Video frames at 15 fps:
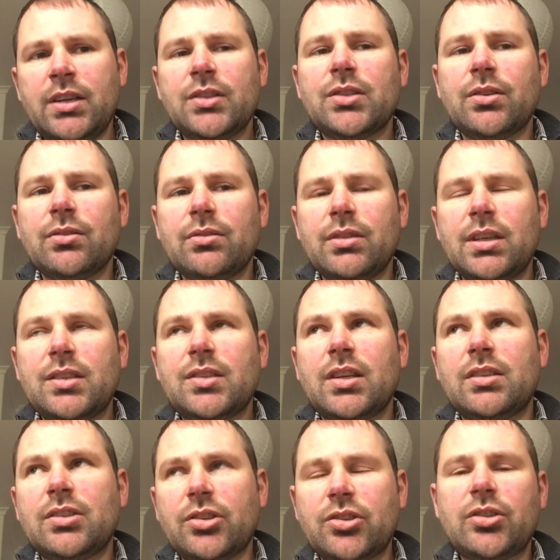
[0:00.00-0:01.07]
So it's
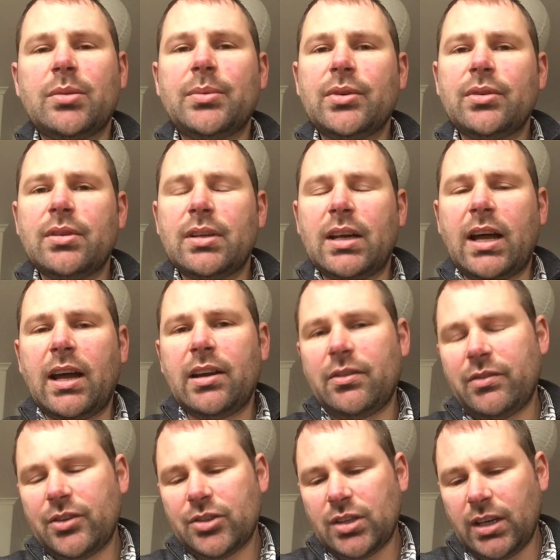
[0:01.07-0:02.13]
a distributed
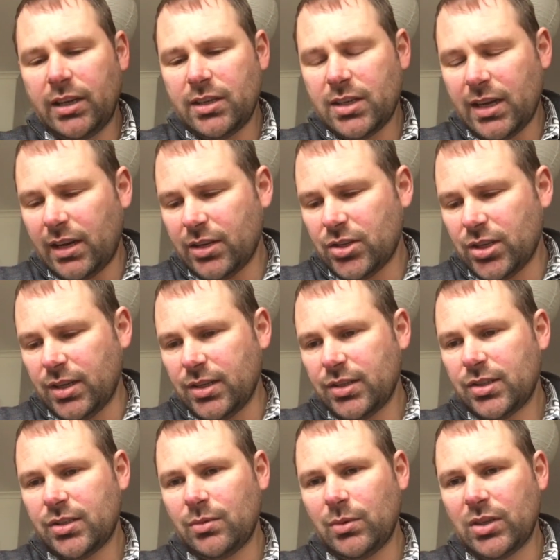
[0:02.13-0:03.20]
artificial
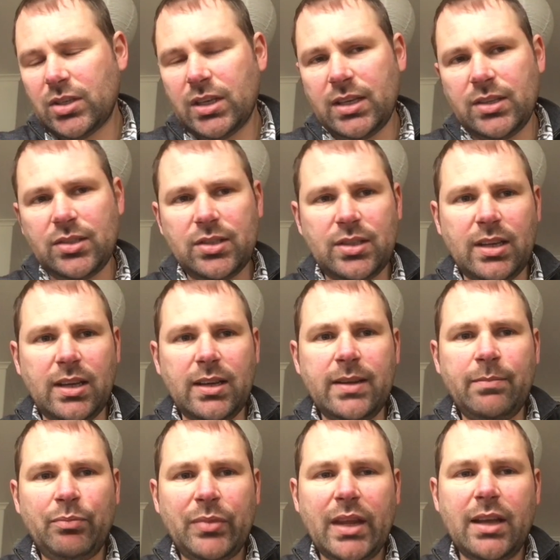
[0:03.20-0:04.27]
intelligence which has
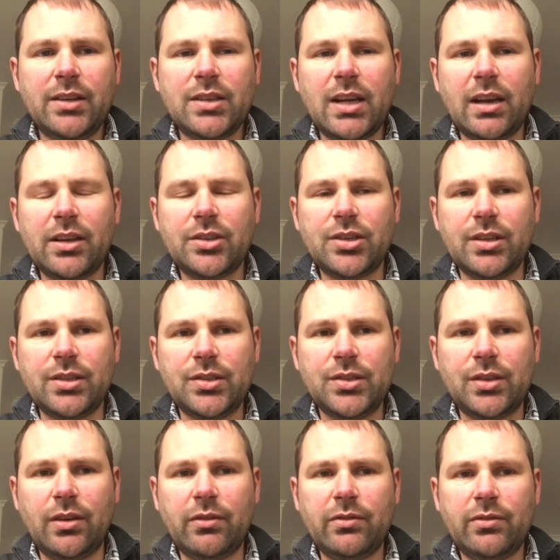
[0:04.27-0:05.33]
the
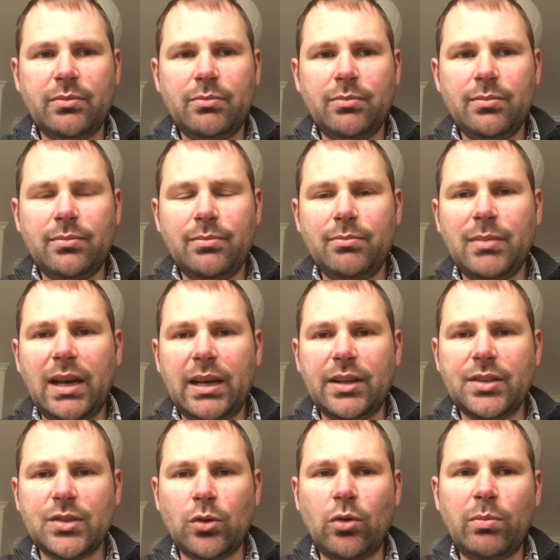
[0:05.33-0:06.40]
intelligence of
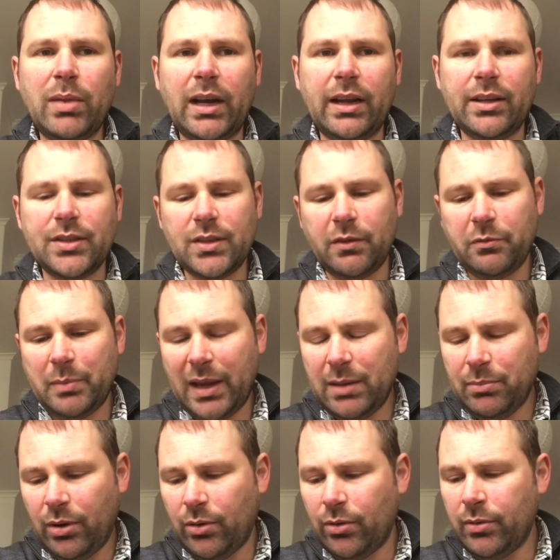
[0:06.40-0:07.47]
millions or billions of
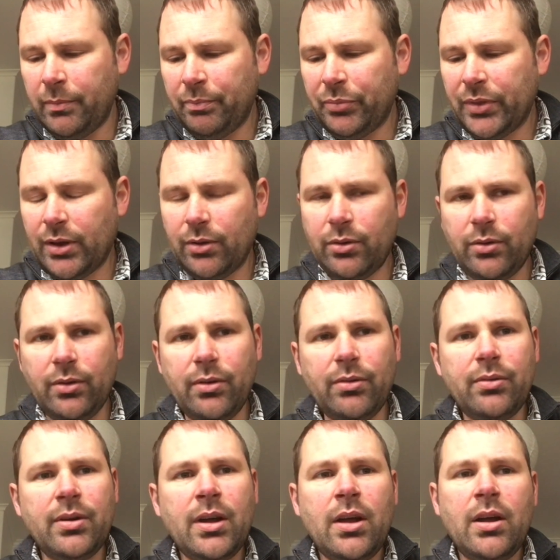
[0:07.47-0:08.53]
people
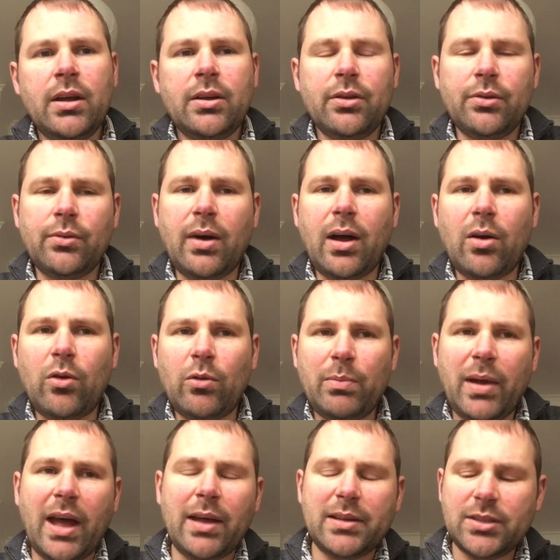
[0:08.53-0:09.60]
who will
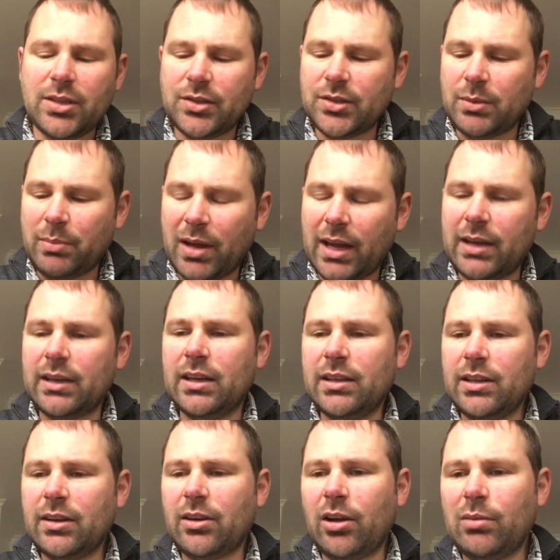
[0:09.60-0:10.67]
participate
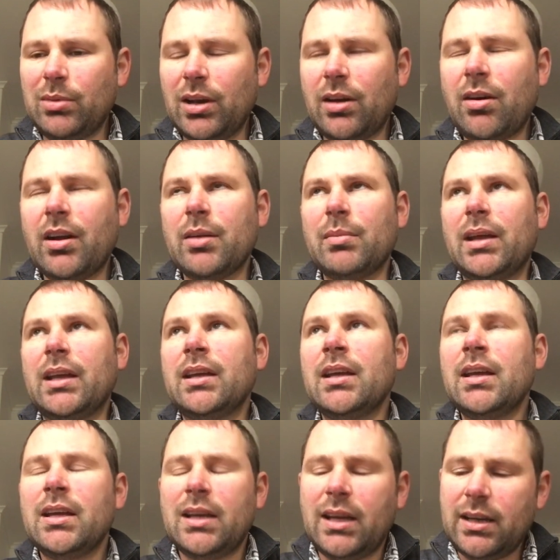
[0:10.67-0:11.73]
in the global economy.
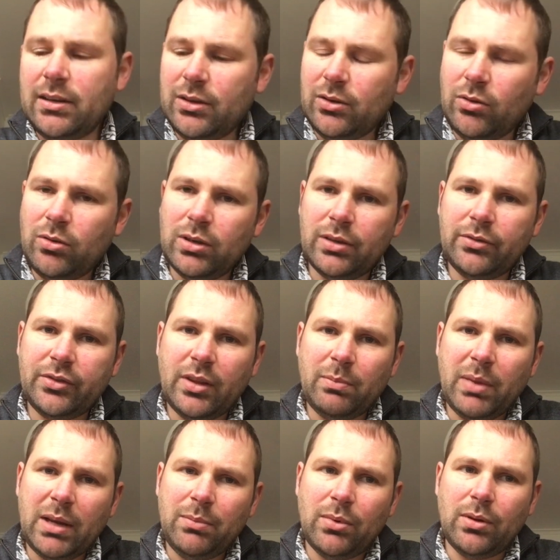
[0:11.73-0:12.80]
And all of the
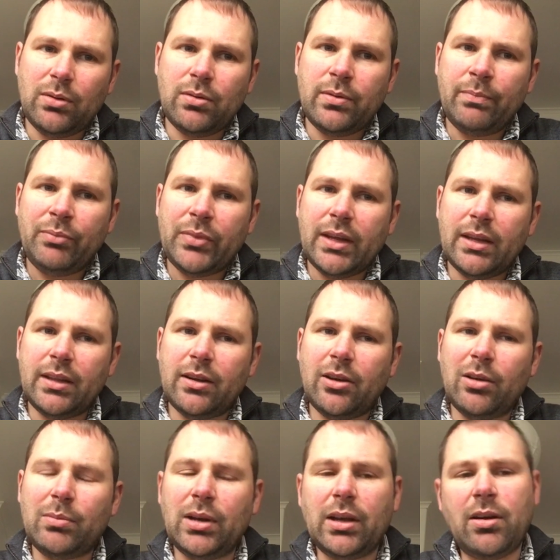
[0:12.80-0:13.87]
people in the
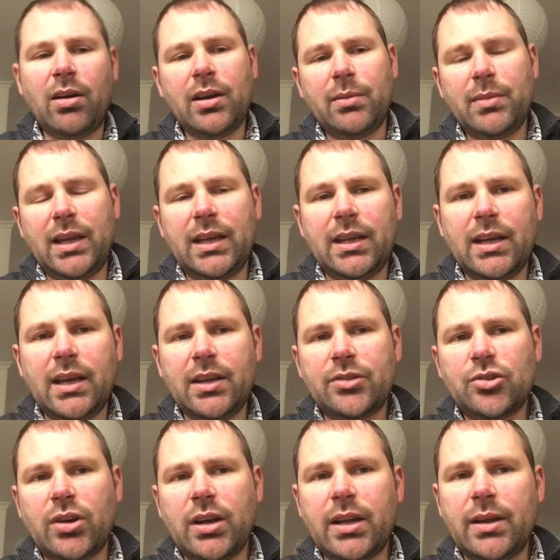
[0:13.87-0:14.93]
global economy are
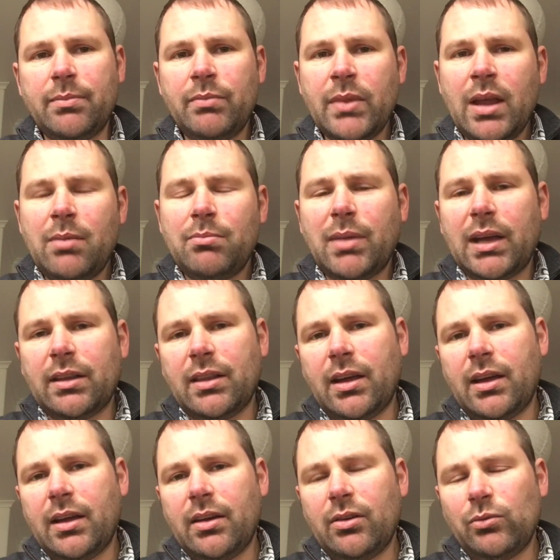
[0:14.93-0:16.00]
trying to make
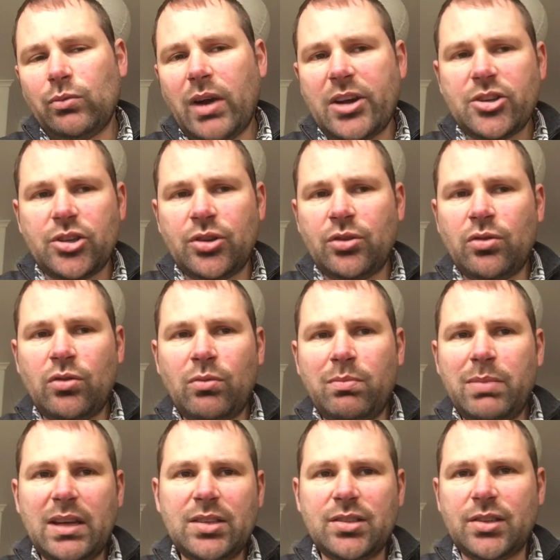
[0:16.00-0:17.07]
the rational
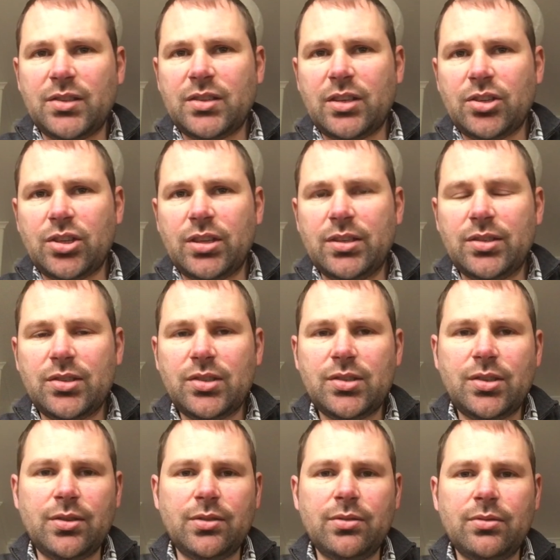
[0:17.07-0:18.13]
best decisions
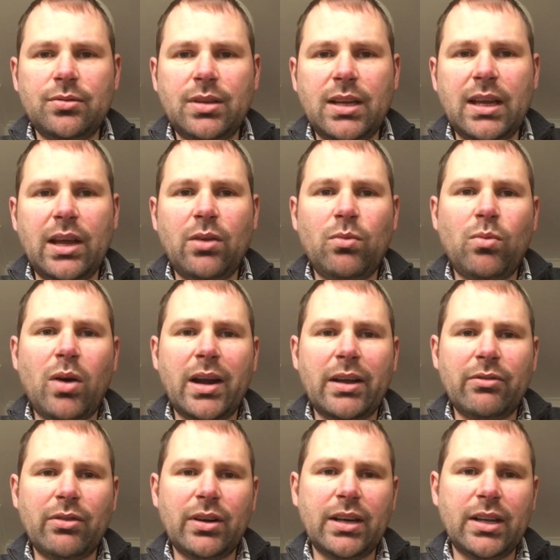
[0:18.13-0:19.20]
to get
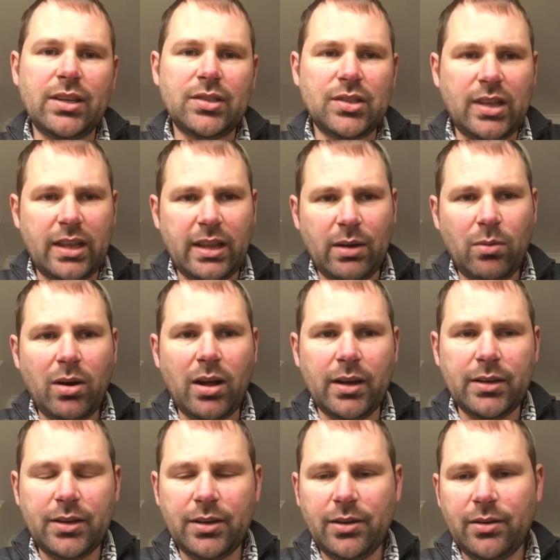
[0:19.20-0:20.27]
whatever it is that they
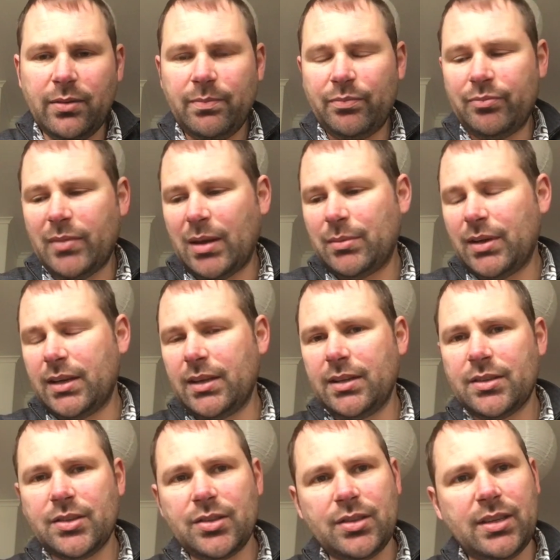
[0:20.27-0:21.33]
want. You know, maybe
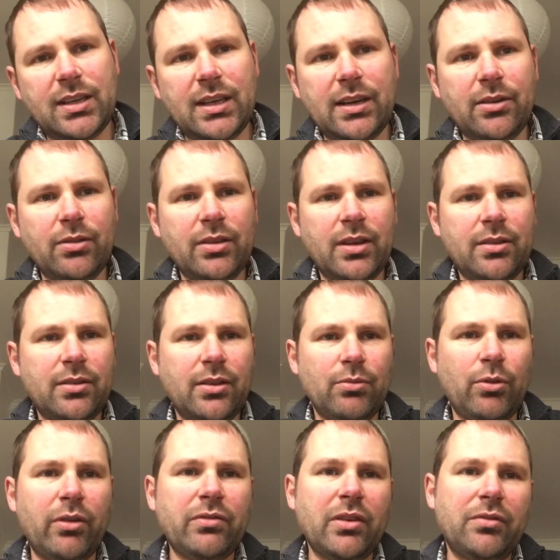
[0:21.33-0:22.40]
it's get a
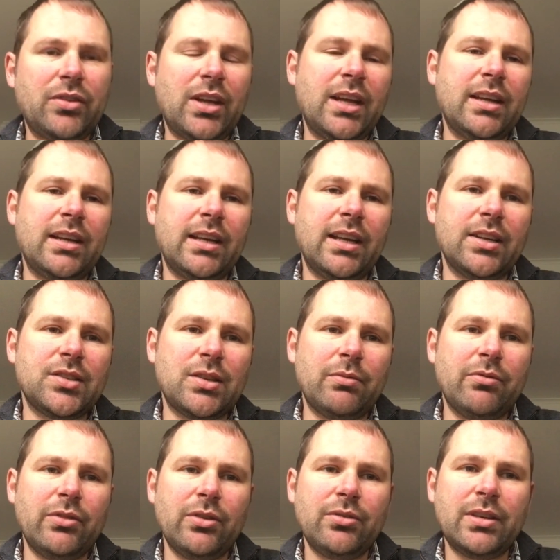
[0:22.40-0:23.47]
roof over your head and get
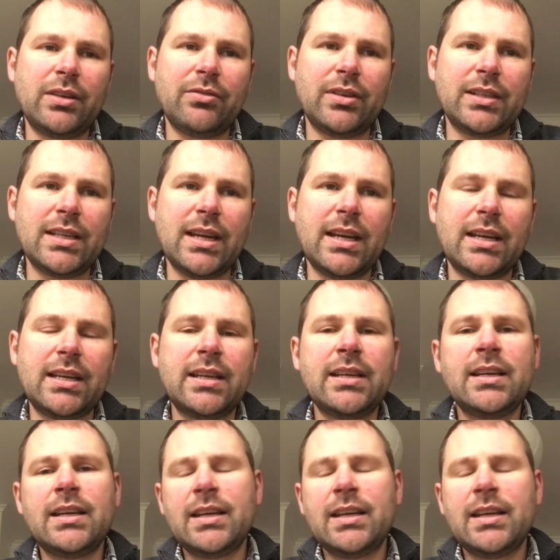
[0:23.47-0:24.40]
some food every day.